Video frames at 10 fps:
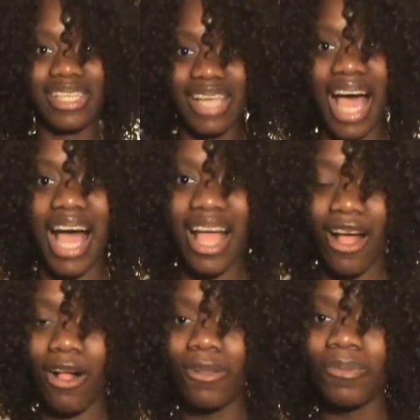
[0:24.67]

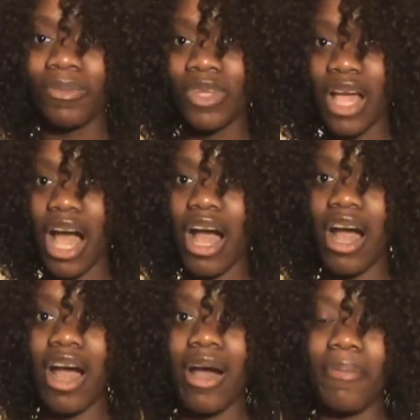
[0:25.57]
style.
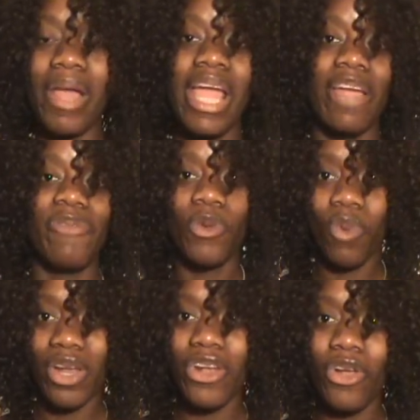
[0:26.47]
If
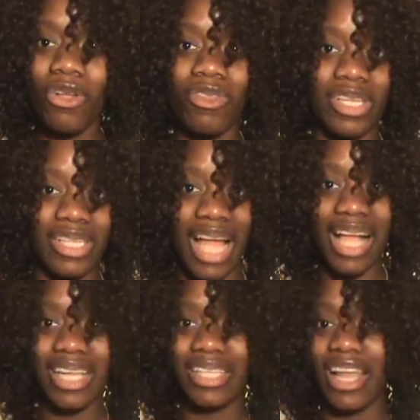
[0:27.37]
you want to know the
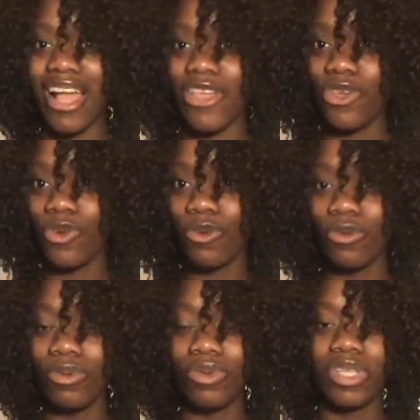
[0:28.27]
stylist that I
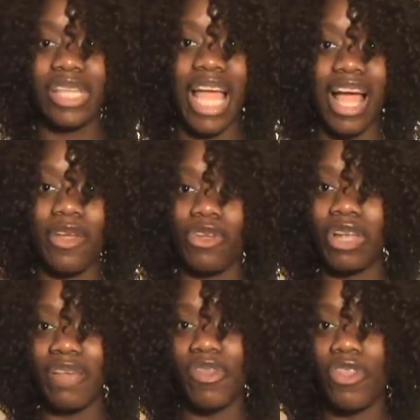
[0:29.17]
used and
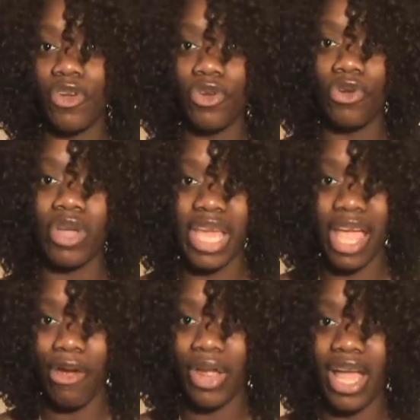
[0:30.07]
you live in the New York
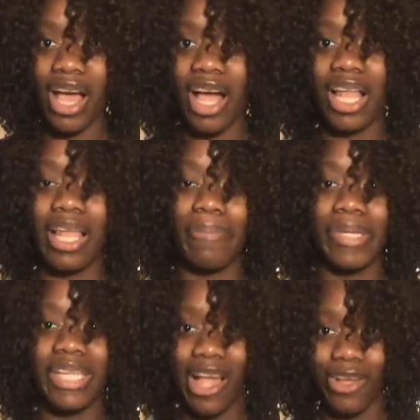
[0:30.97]
area, let
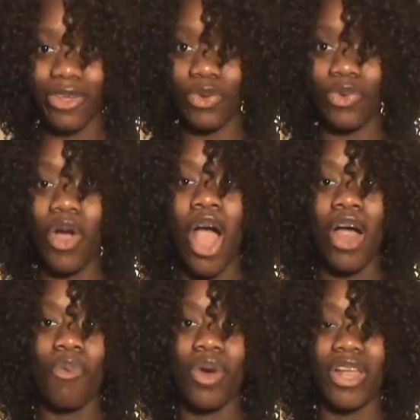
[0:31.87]
me tell you,
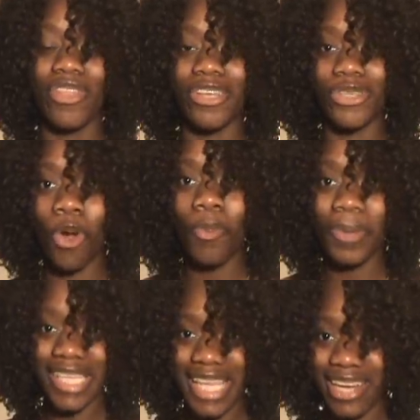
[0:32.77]
one of the
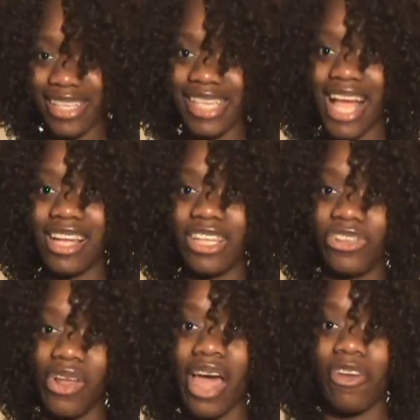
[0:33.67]
dopest hairstylists
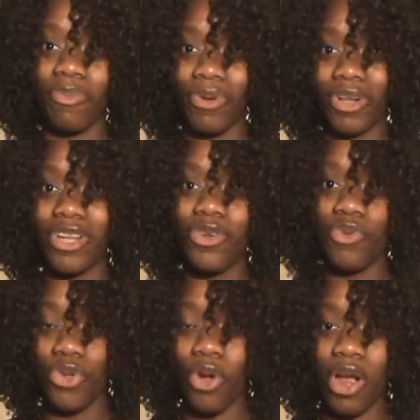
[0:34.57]
straight out of Brooklyn,
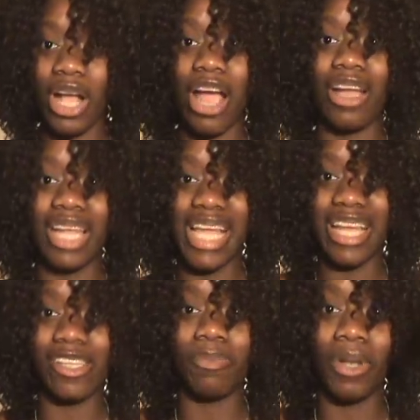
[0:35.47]
New York. Her
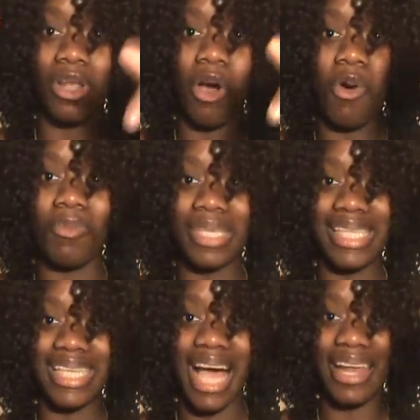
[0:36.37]
link is below,
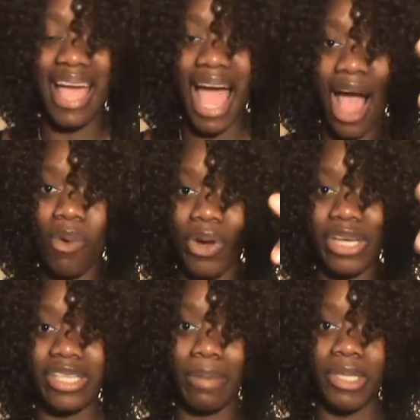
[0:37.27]
Miss Donna
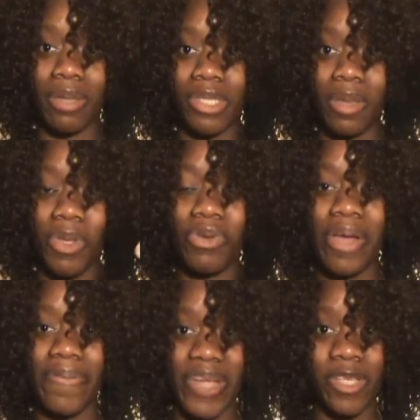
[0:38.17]
Howard,
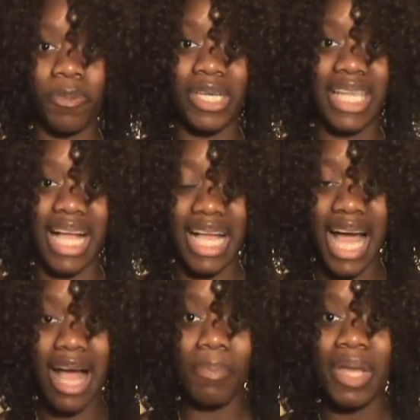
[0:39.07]

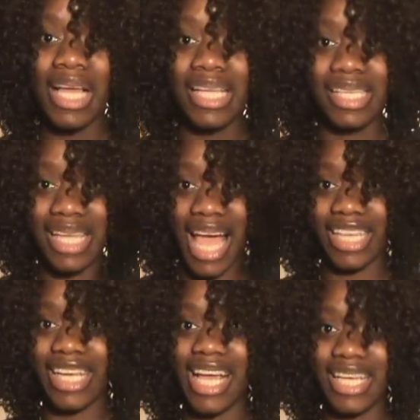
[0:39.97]

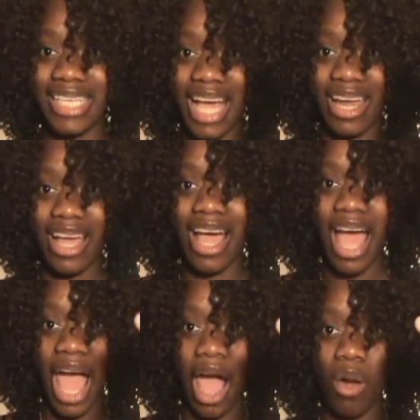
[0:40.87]
www.facebook.com/Donna
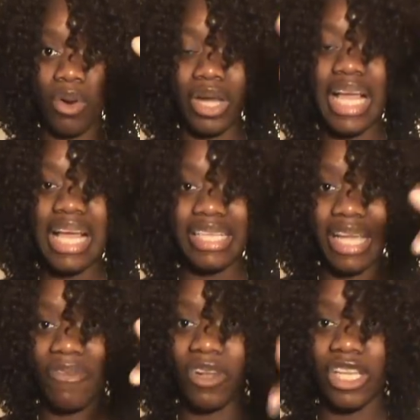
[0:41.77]
Howard.
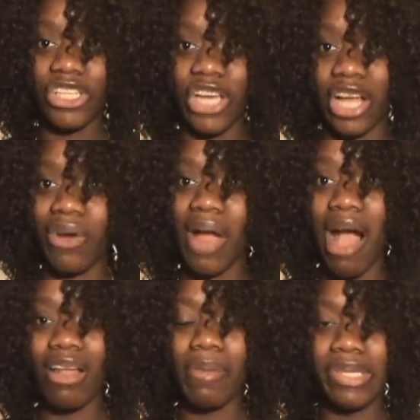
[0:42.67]
Definitely check her
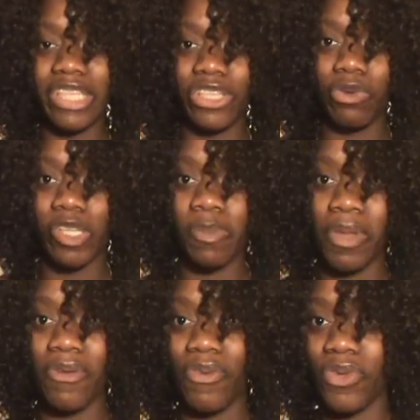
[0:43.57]
out. Let me just do a
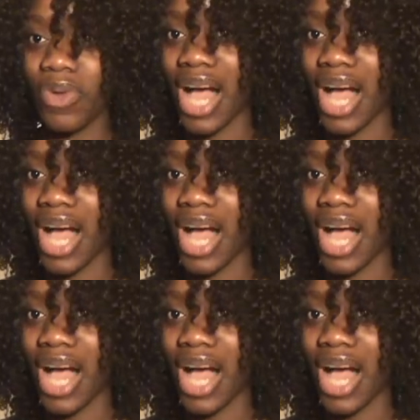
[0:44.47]
spin for you